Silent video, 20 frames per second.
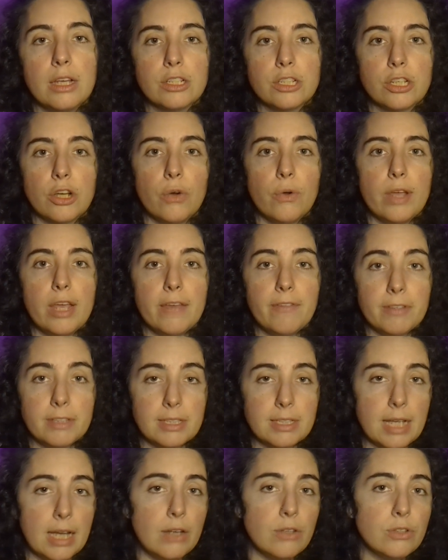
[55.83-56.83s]
So if
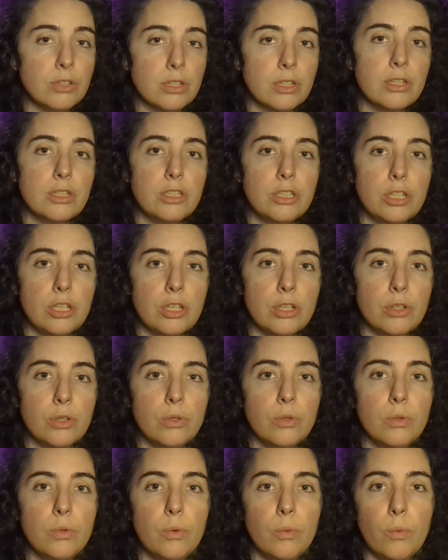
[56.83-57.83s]
it sounds good to
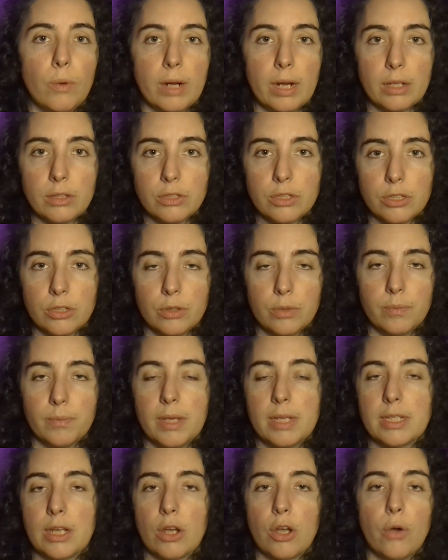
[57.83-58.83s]
you, what I'll do
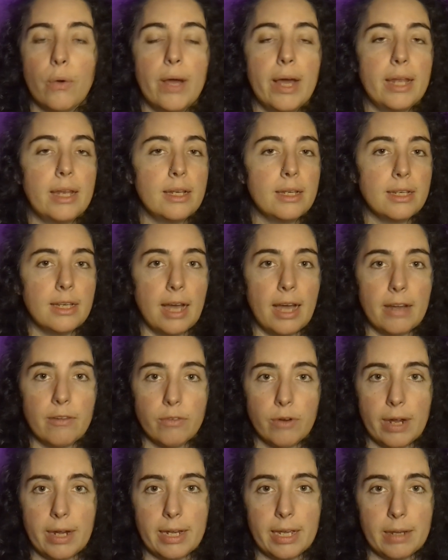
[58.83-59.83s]
is I'll go ahead and
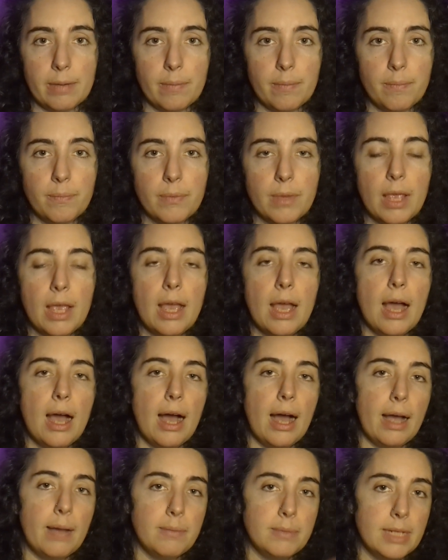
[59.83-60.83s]
dive right in.
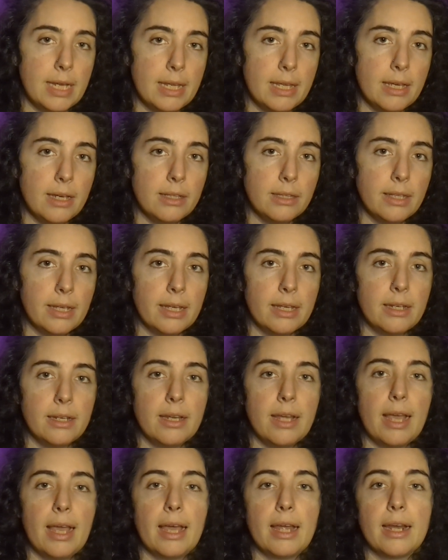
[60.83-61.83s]
I'm Danielle
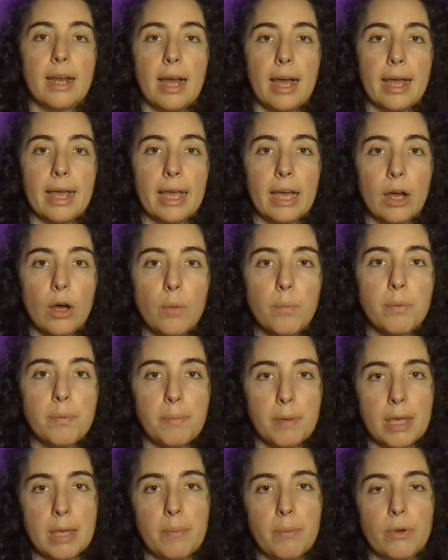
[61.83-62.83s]
Lynn, and I help
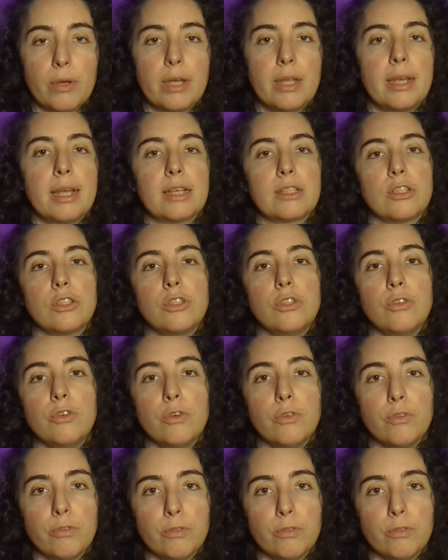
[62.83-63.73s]
people connect to